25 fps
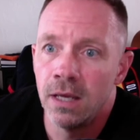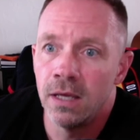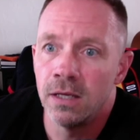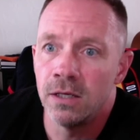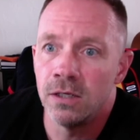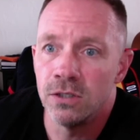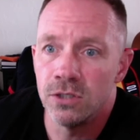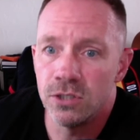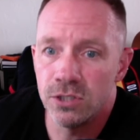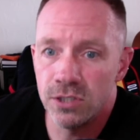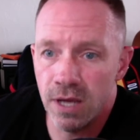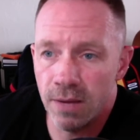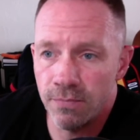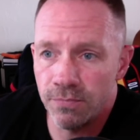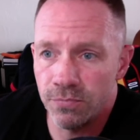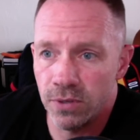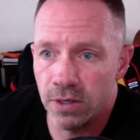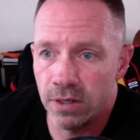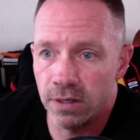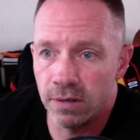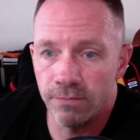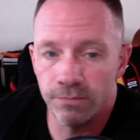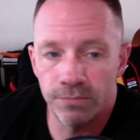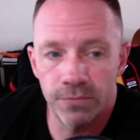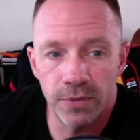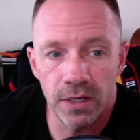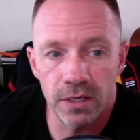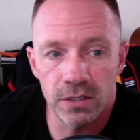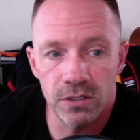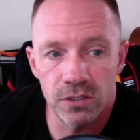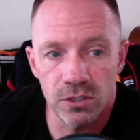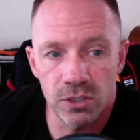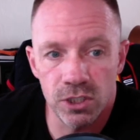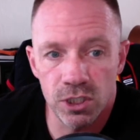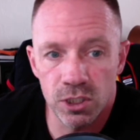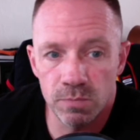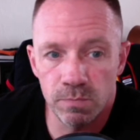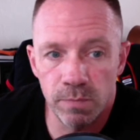Something that is
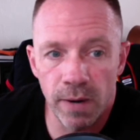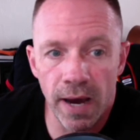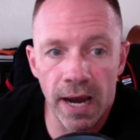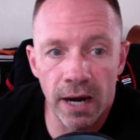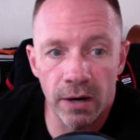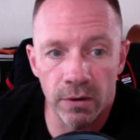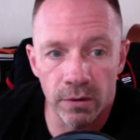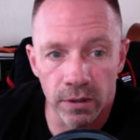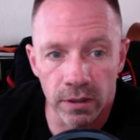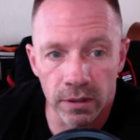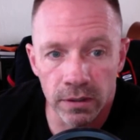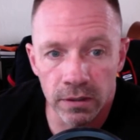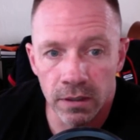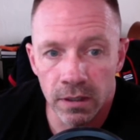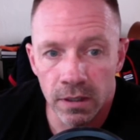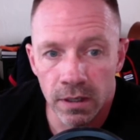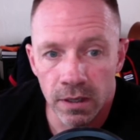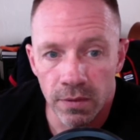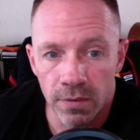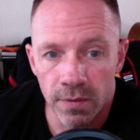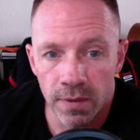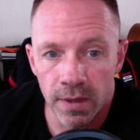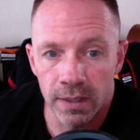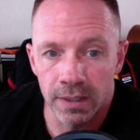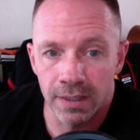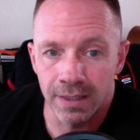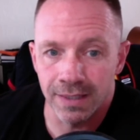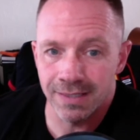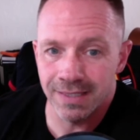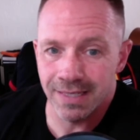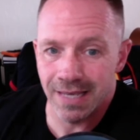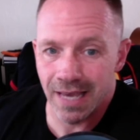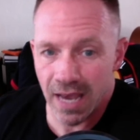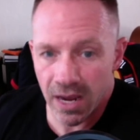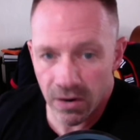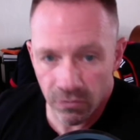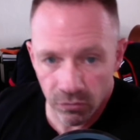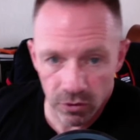inspiring that gets
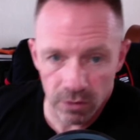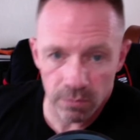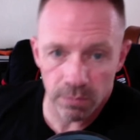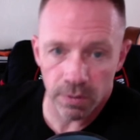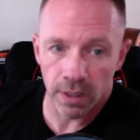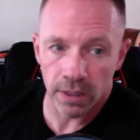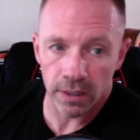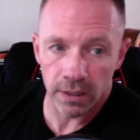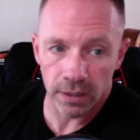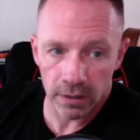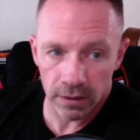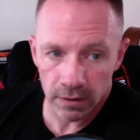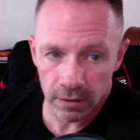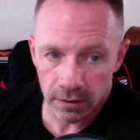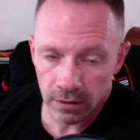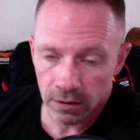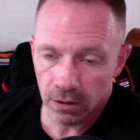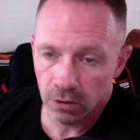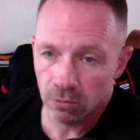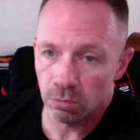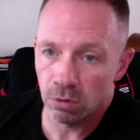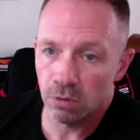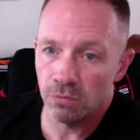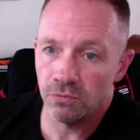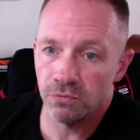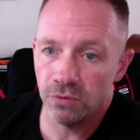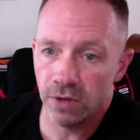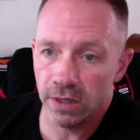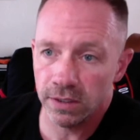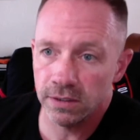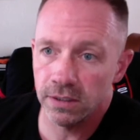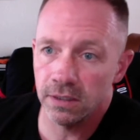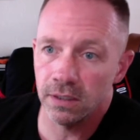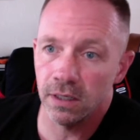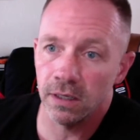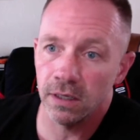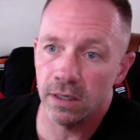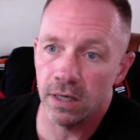everybody
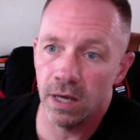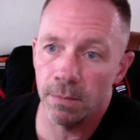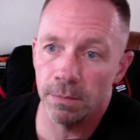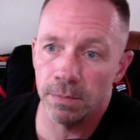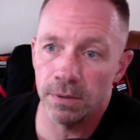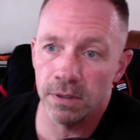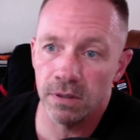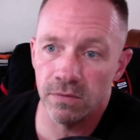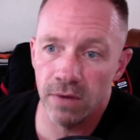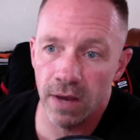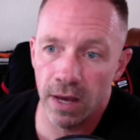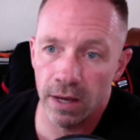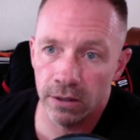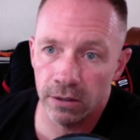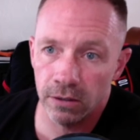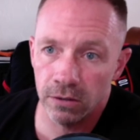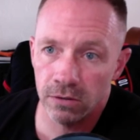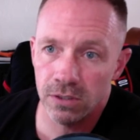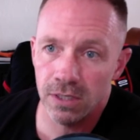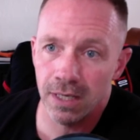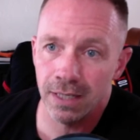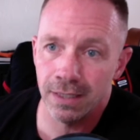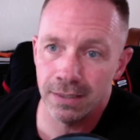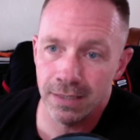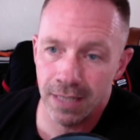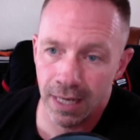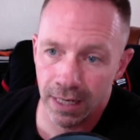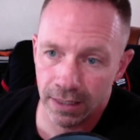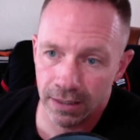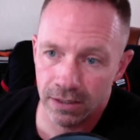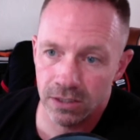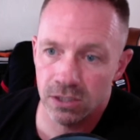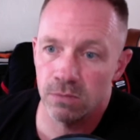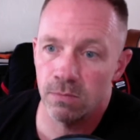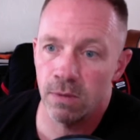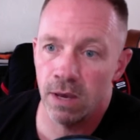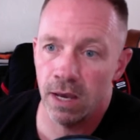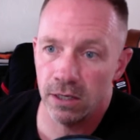reflecting on company values and taking
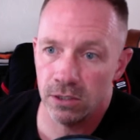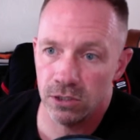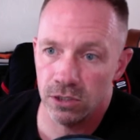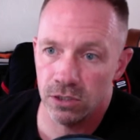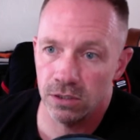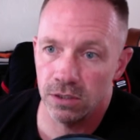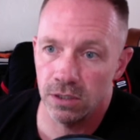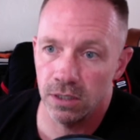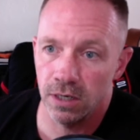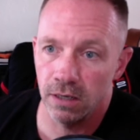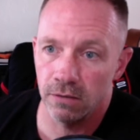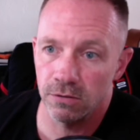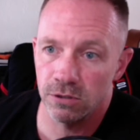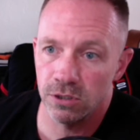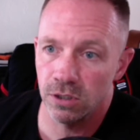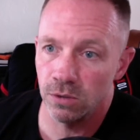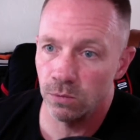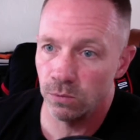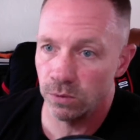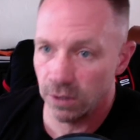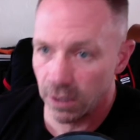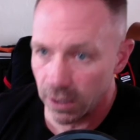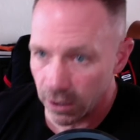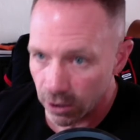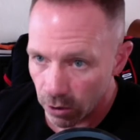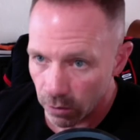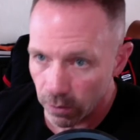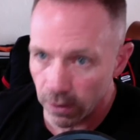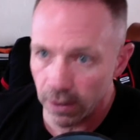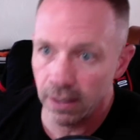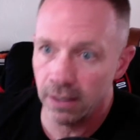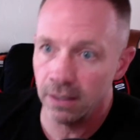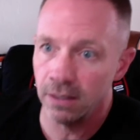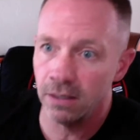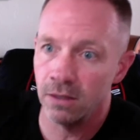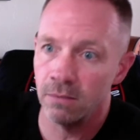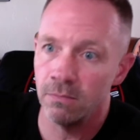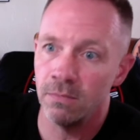some action today so that when they go
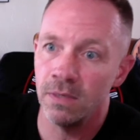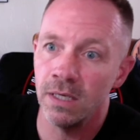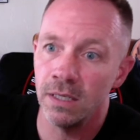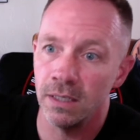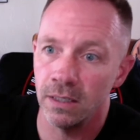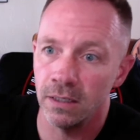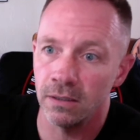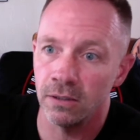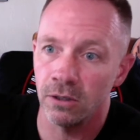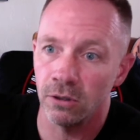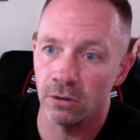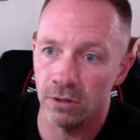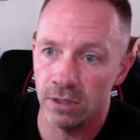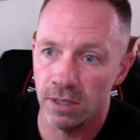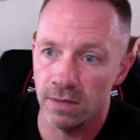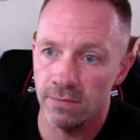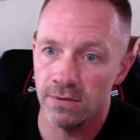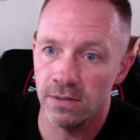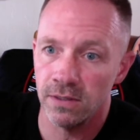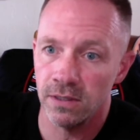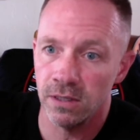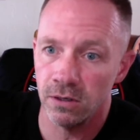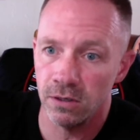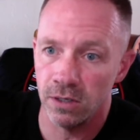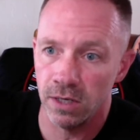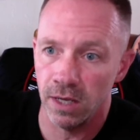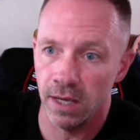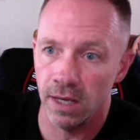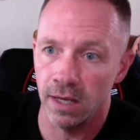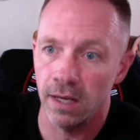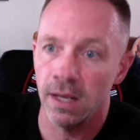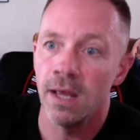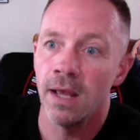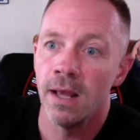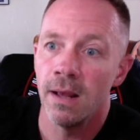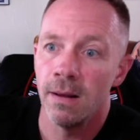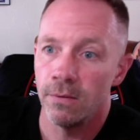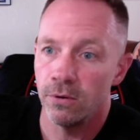into the meeting, they're leaving their day
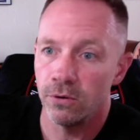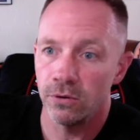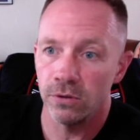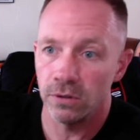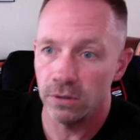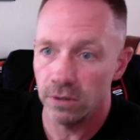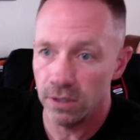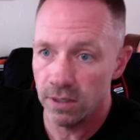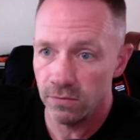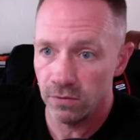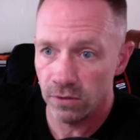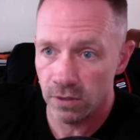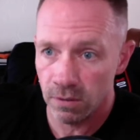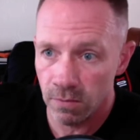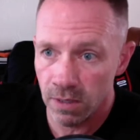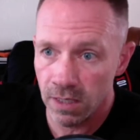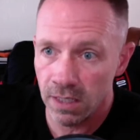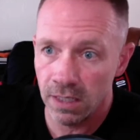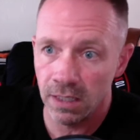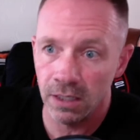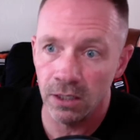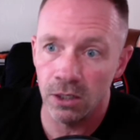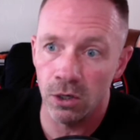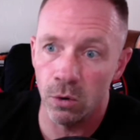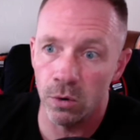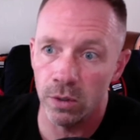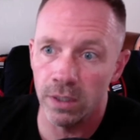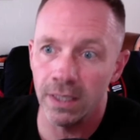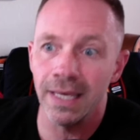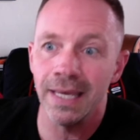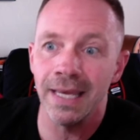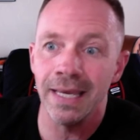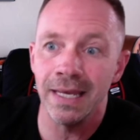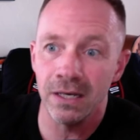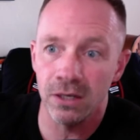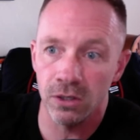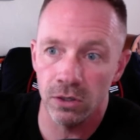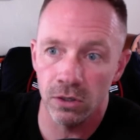or they're leaving the meeting going
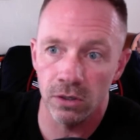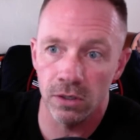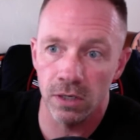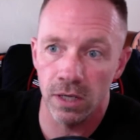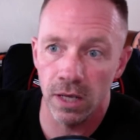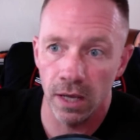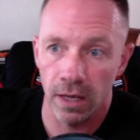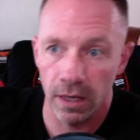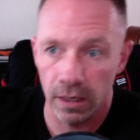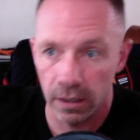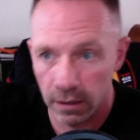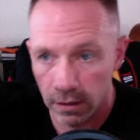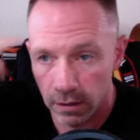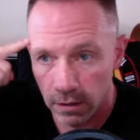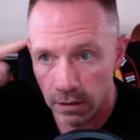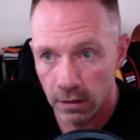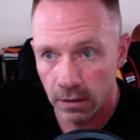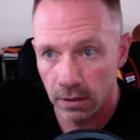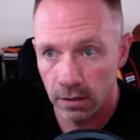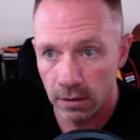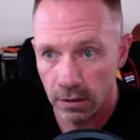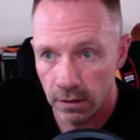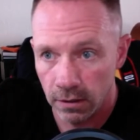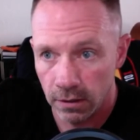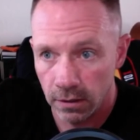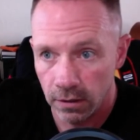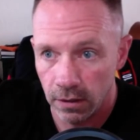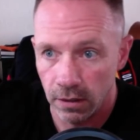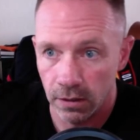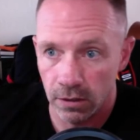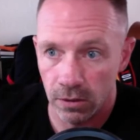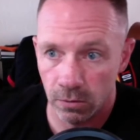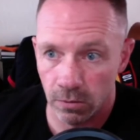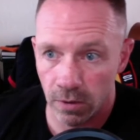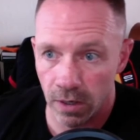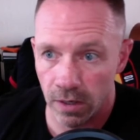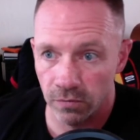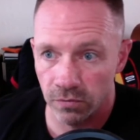into their day in the
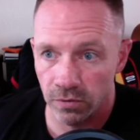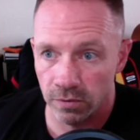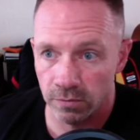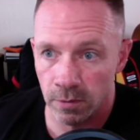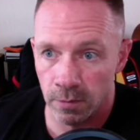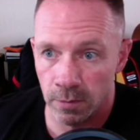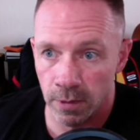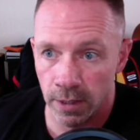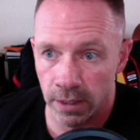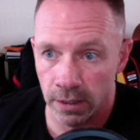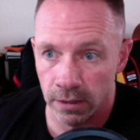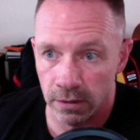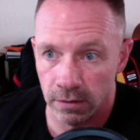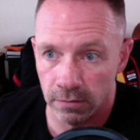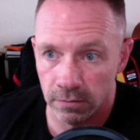right frame of mind.